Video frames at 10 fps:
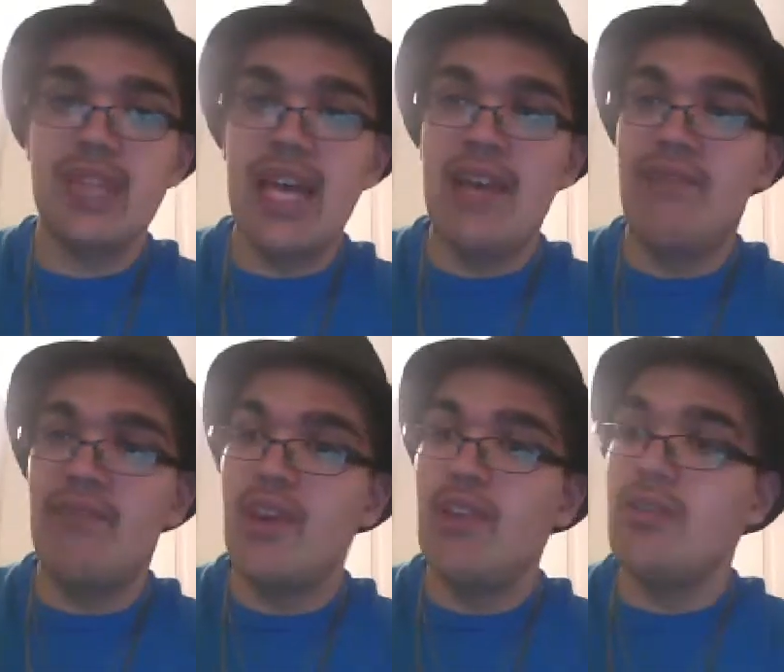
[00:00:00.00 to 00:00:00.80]
I
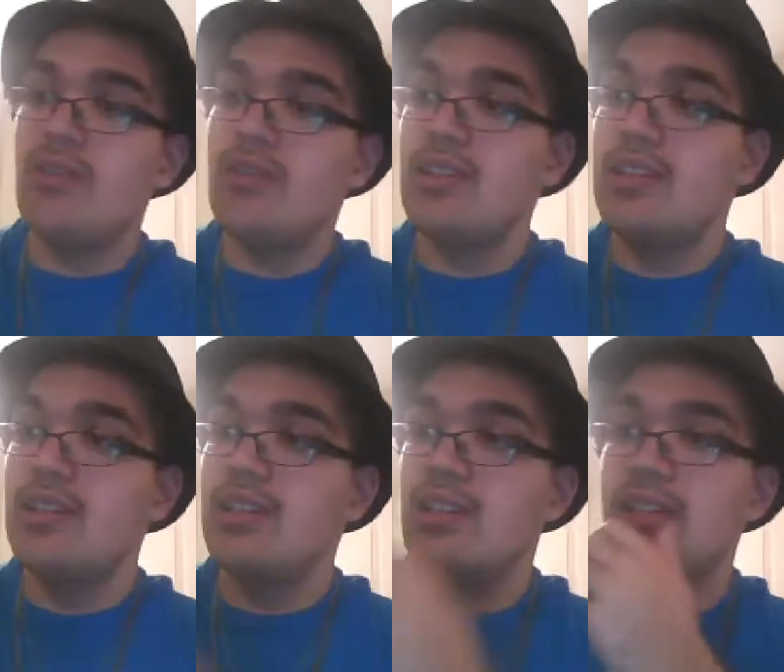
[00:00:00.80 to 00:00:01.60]
felt
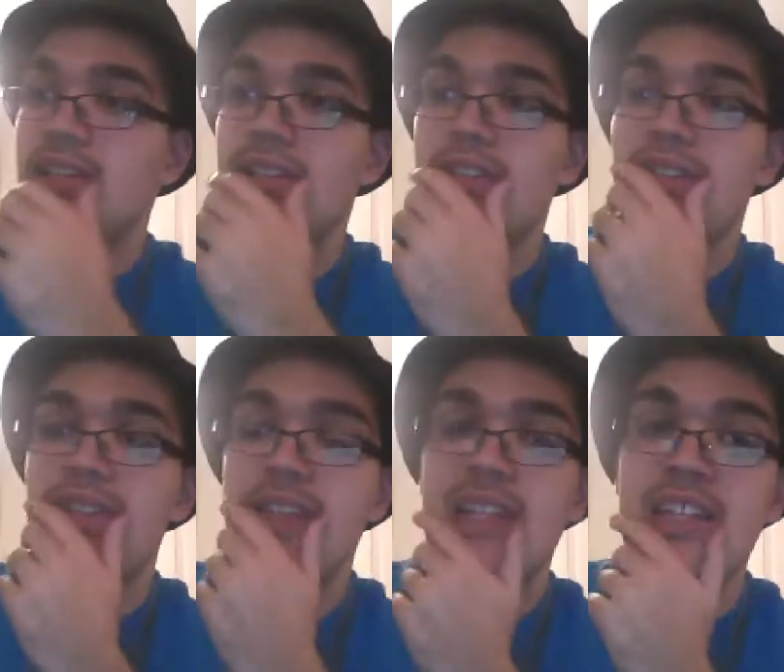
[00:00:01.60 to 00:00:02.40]

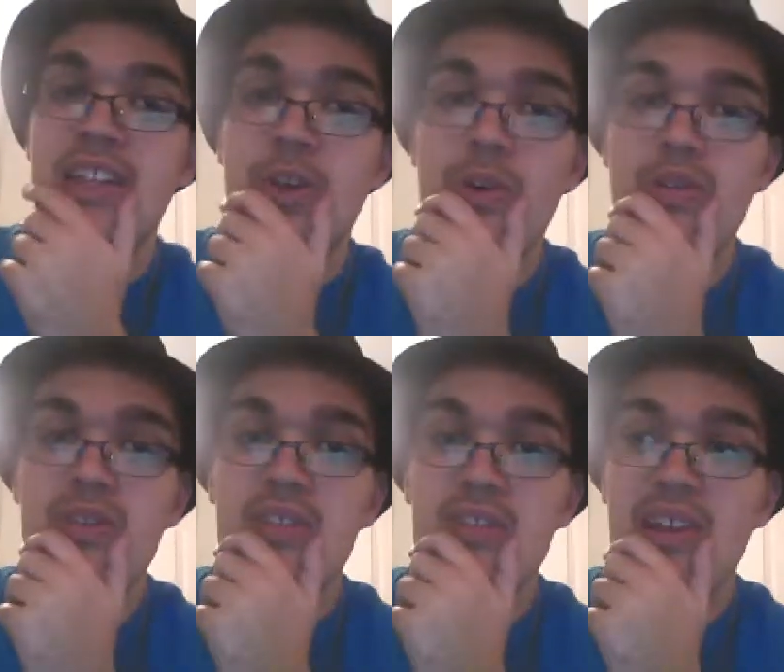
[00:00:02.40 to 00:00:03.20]
like Neo
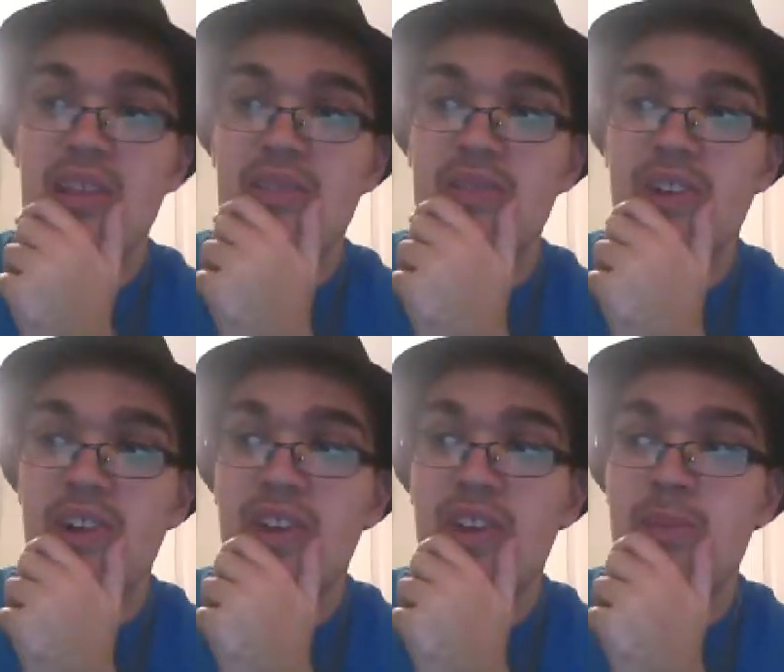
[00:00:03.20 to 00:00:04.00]
sounded
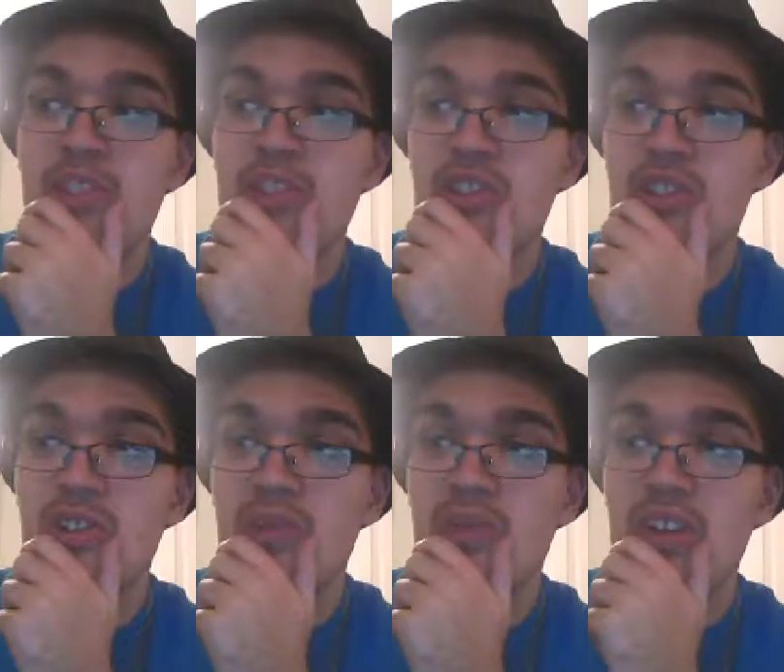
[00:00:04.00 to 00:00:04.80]
very
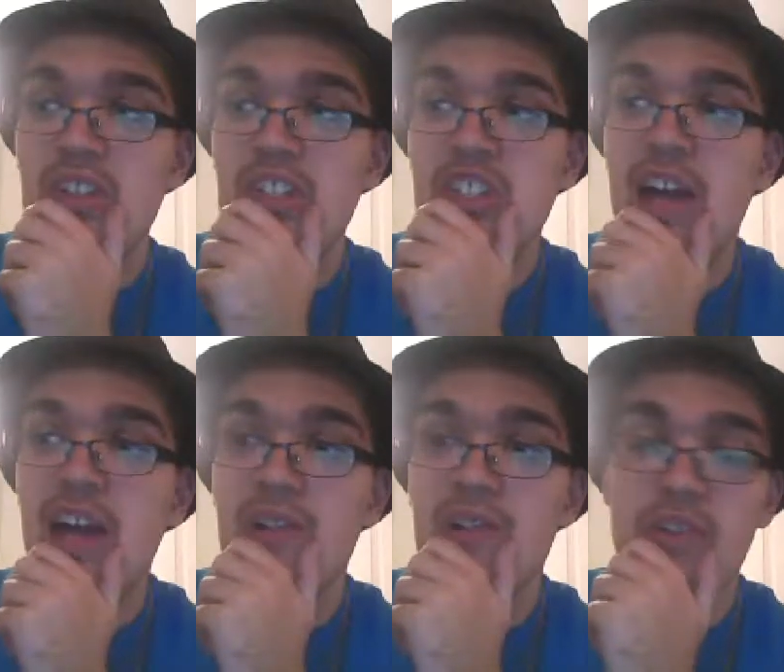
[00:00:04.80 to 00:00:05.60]
immature, very
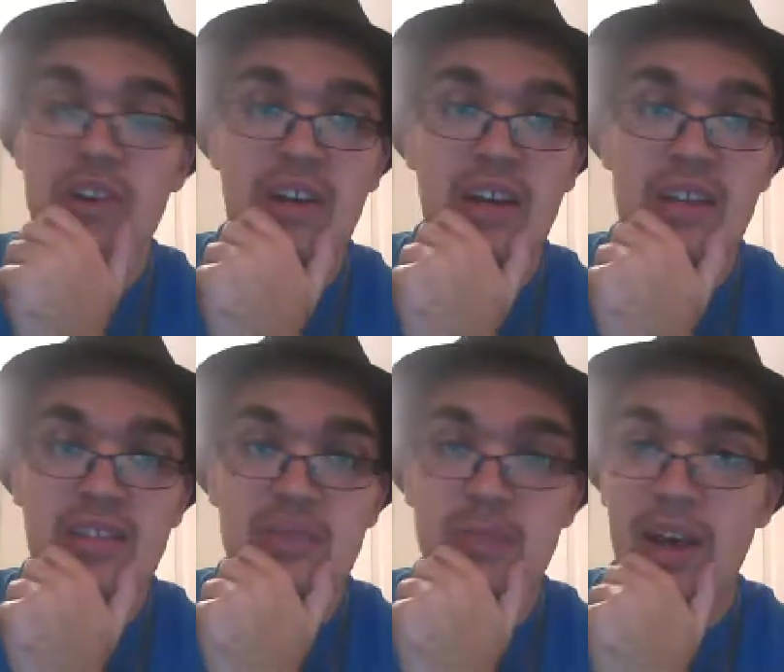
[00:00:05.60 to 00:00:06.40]
shallow, very
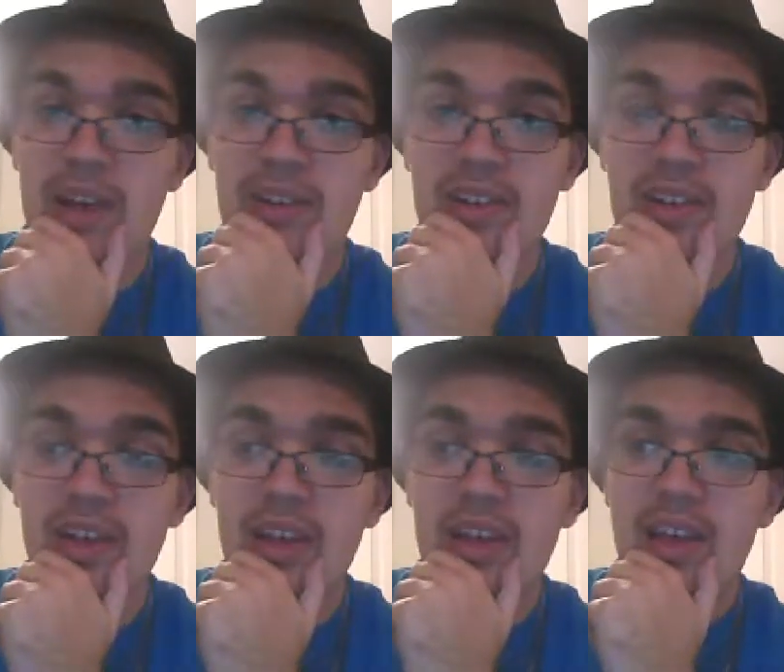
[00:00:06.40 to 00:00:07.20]
uninspired.
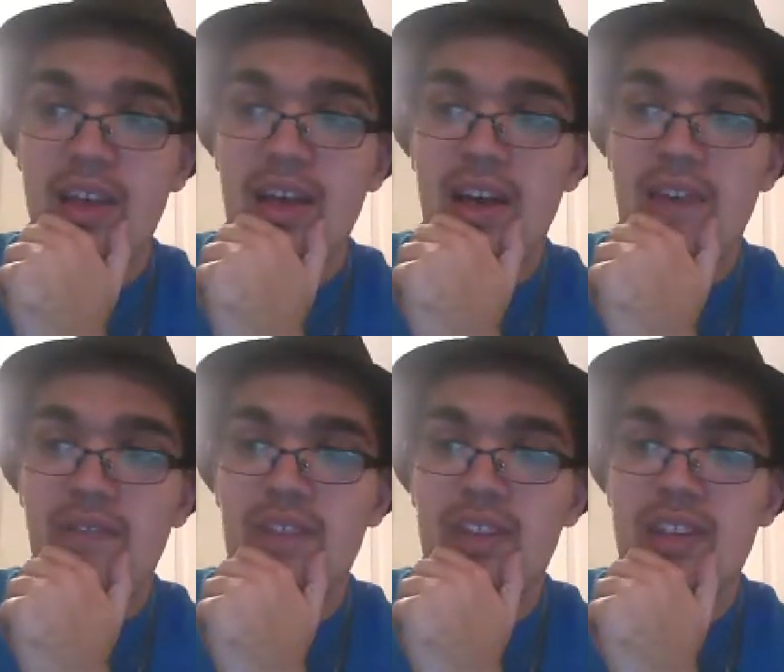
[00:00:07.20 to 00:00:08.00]
I
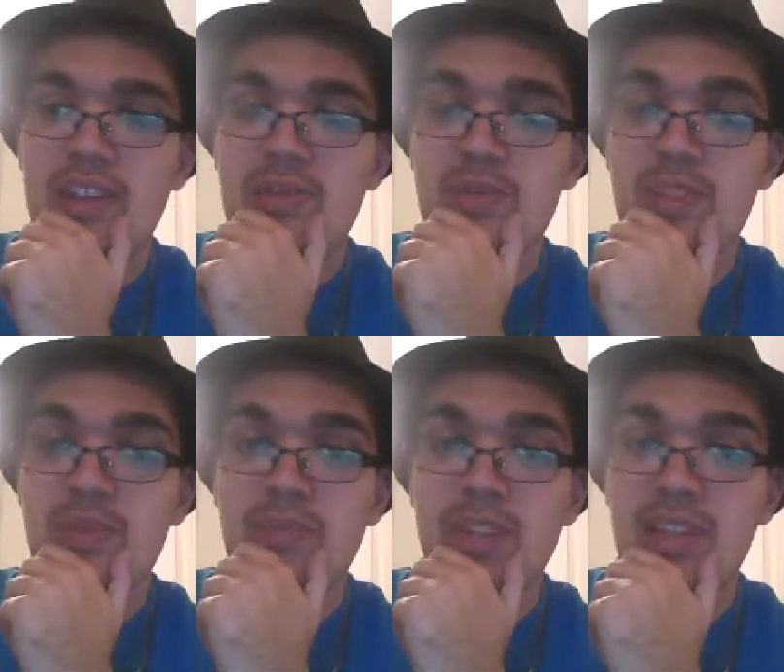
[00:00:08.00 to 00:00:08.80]
feel like this was
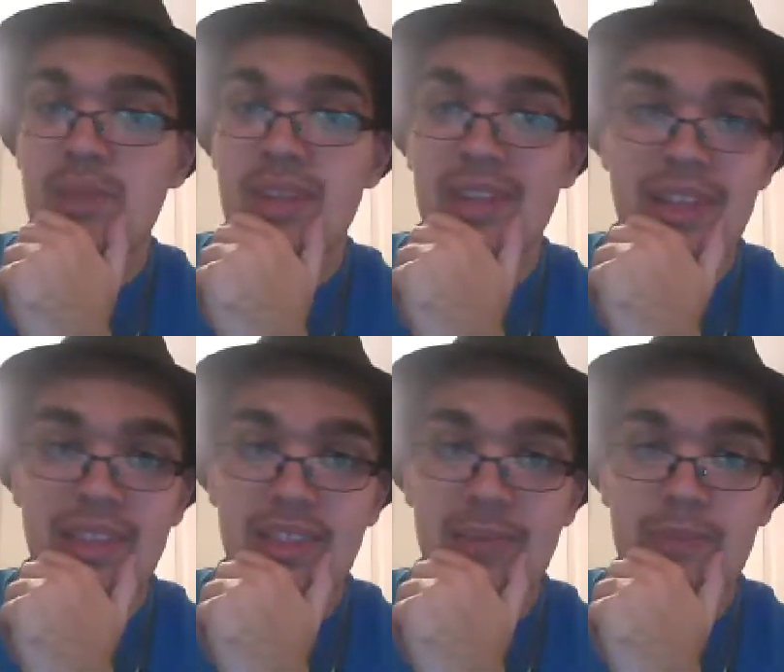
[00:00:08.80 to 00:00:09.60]
completely
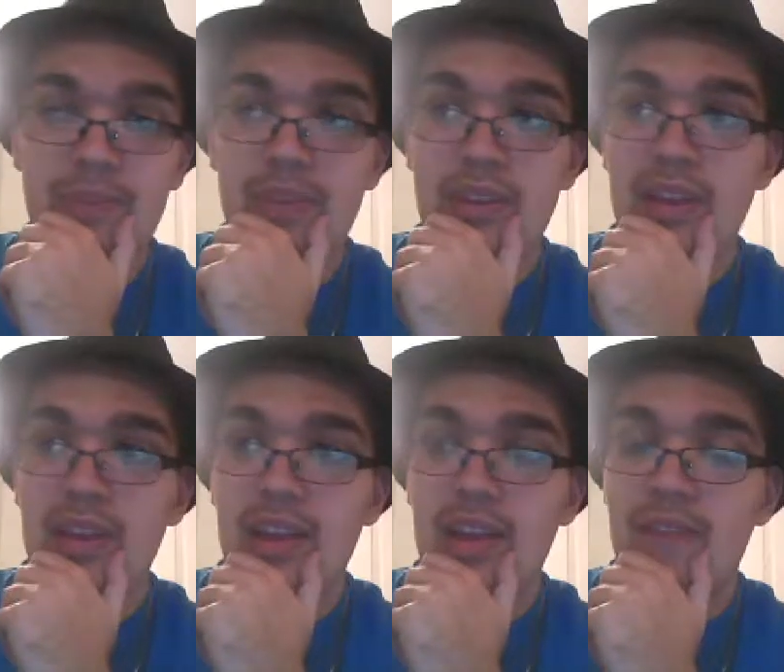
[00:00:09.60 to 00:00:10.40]
beneath him.
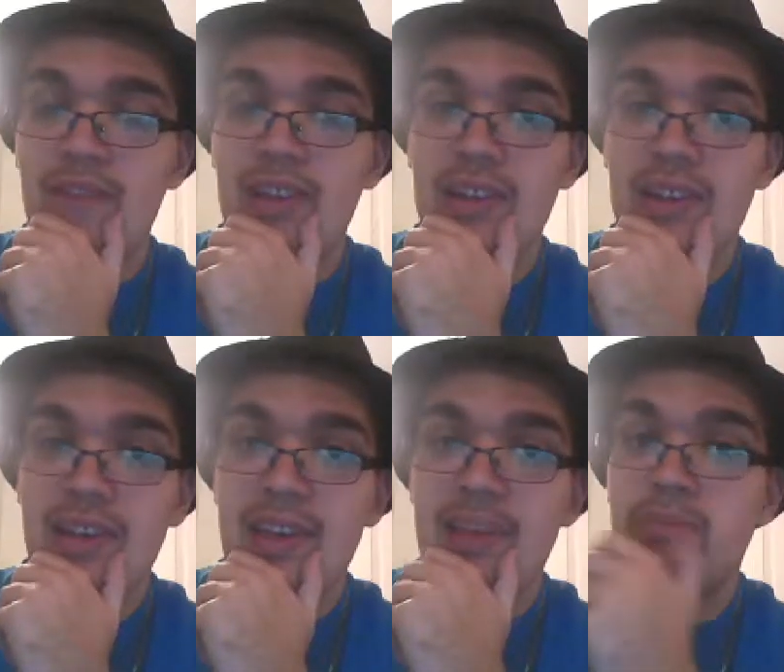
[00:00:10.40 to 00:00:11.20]
I feel like
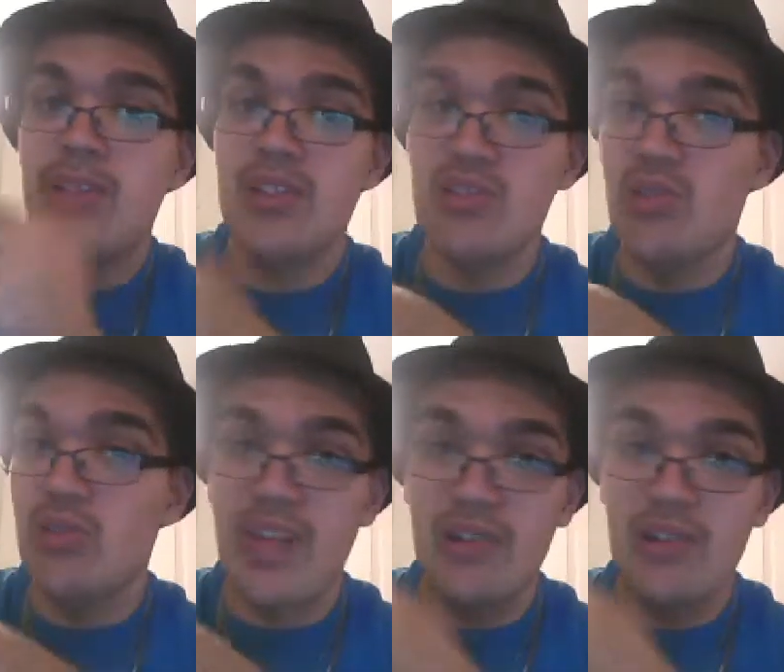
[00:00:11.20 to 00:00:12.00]
he completely
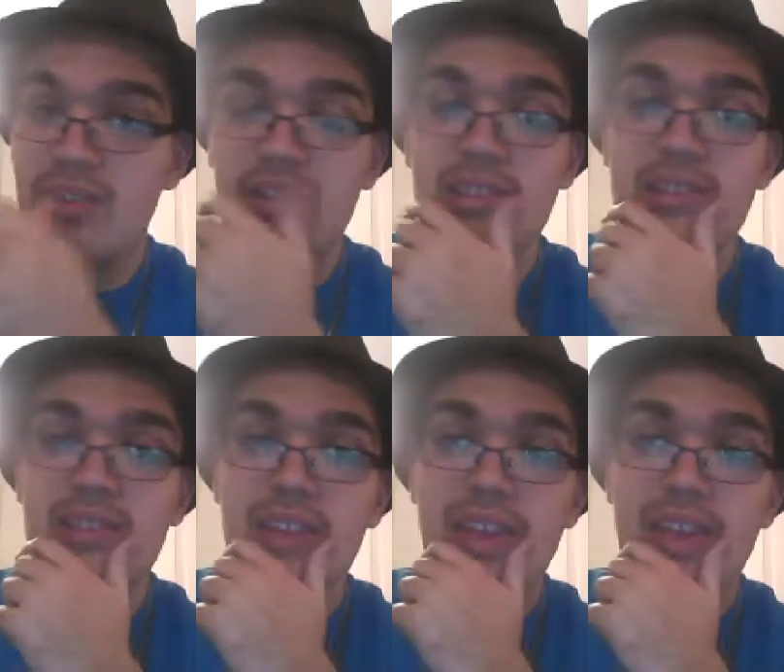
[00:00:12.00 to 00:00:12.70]
sold out on this.